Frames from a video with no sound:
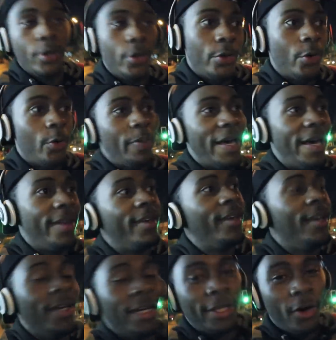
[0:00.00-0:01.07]
good or bad,
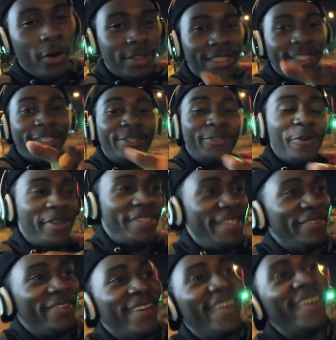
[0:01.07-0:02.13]
as long as it's
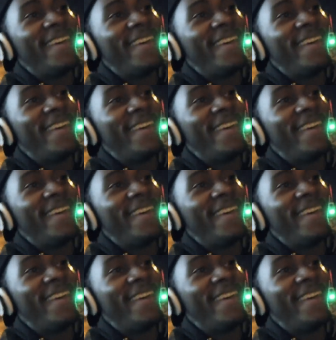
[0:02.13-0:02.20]
constructive.